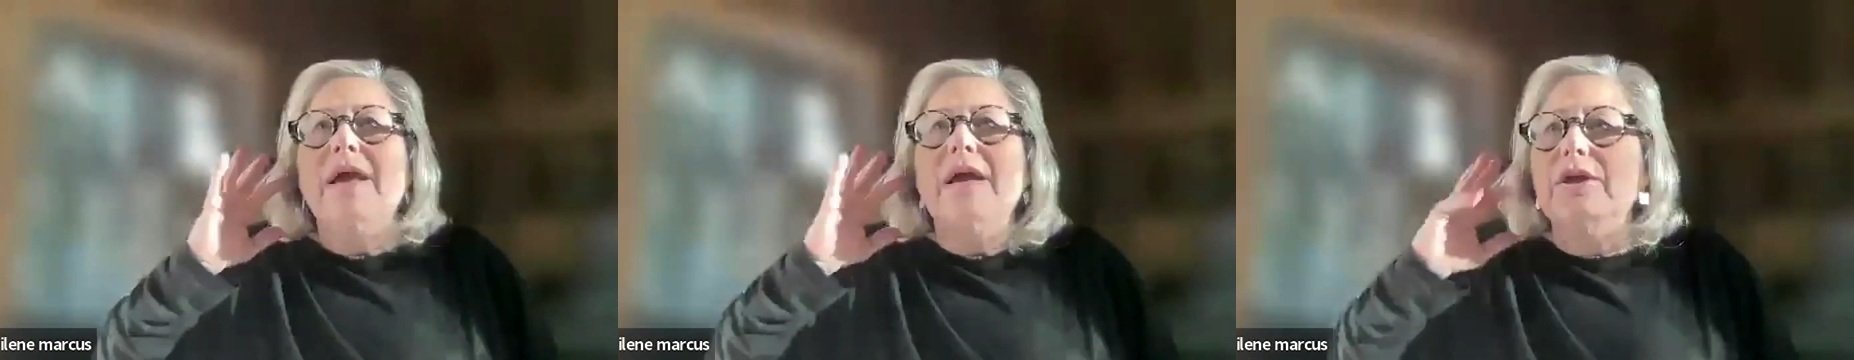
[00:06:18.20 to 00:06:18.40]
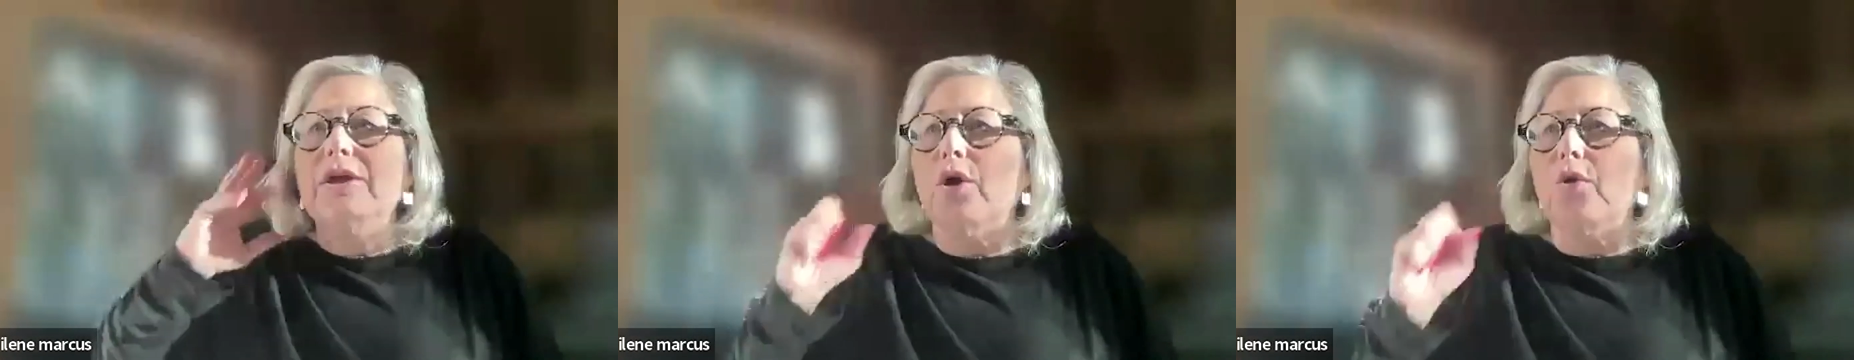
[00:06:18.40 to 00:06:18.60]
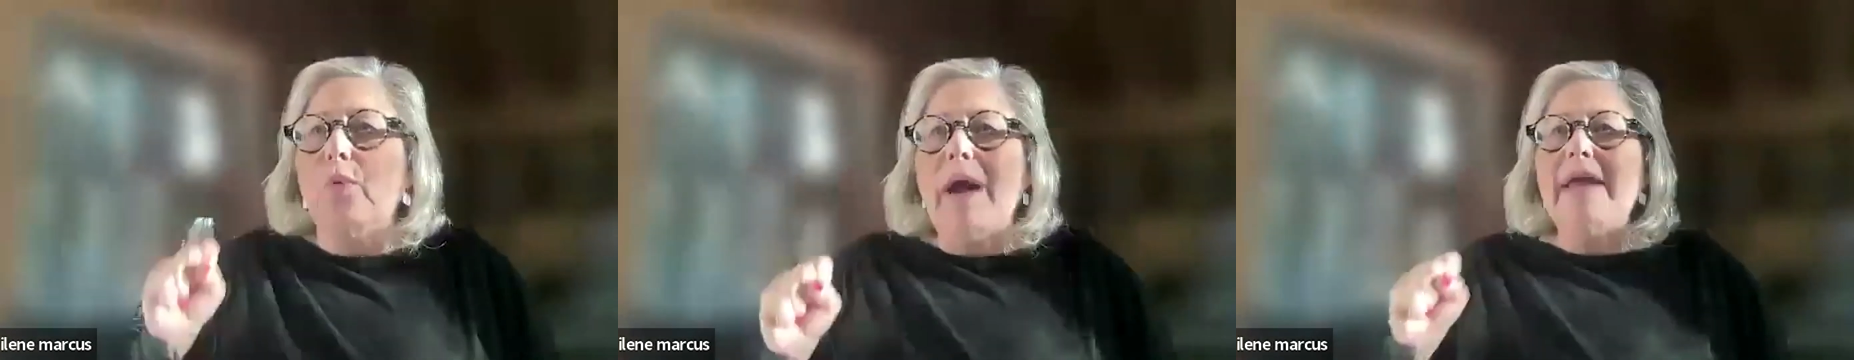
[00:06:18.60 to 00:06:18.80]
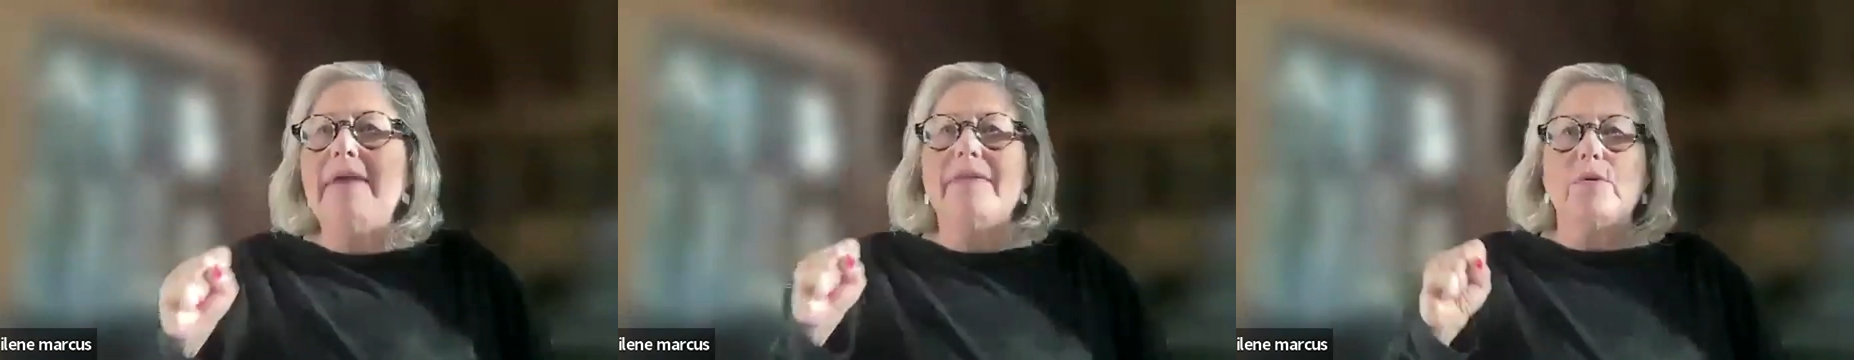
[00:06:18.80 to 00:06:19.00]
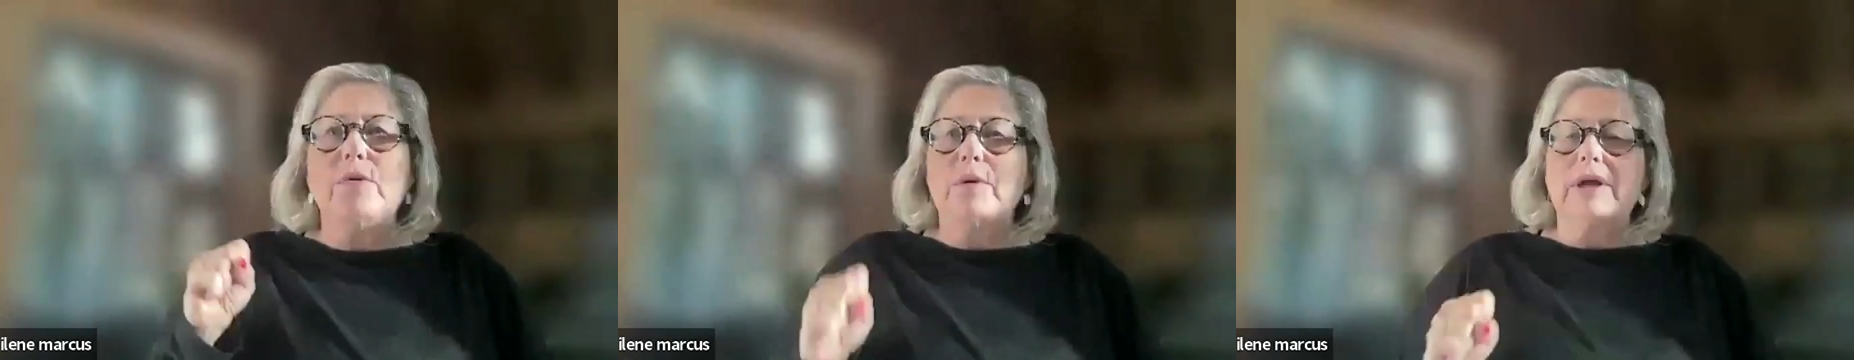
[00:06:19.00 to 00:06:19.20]
way
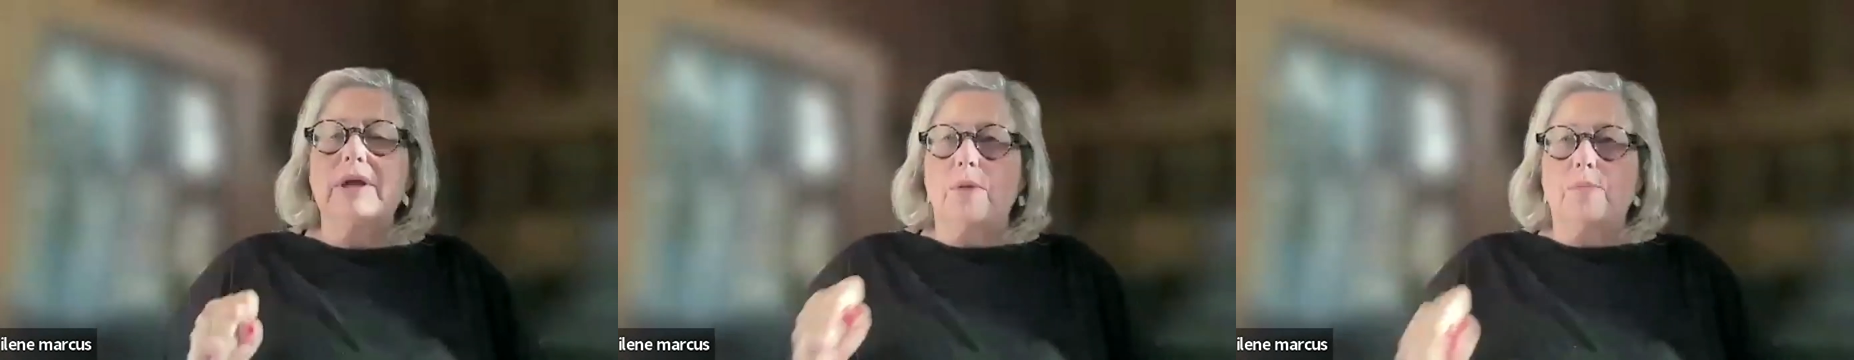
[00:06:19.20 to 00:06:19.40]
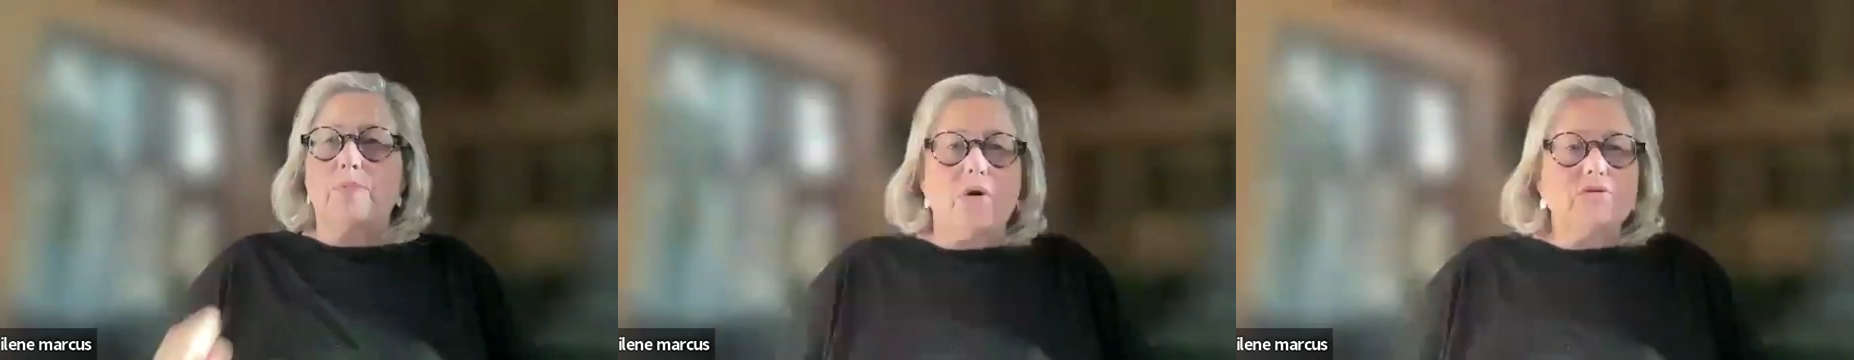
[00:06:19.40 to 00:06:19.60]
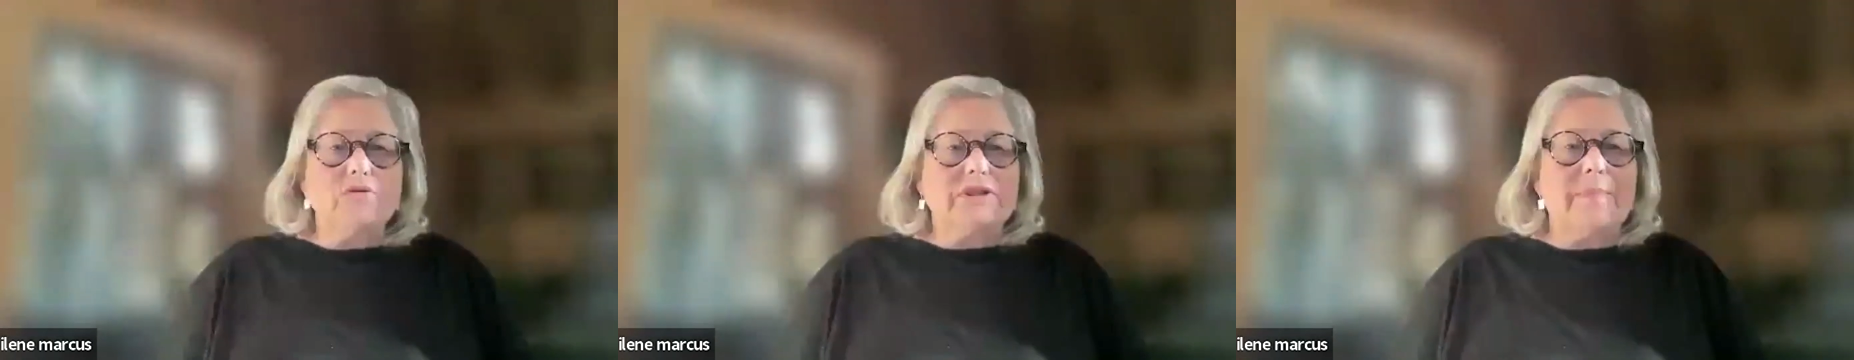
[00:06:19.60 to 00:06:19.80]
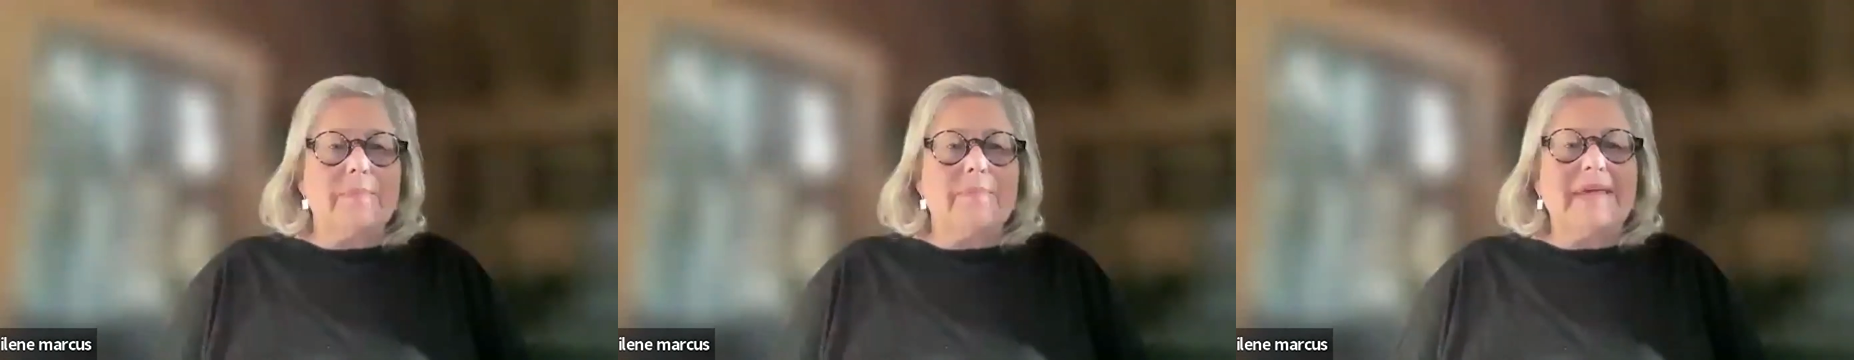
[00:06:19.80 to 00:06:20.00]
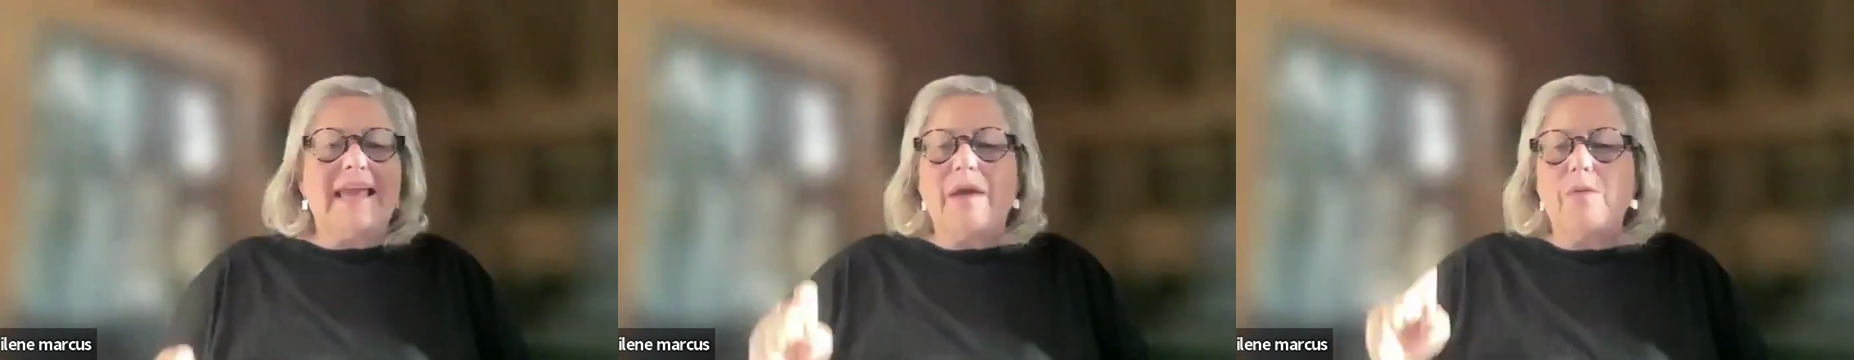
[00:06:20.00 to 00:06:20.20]
that we're going to approach something.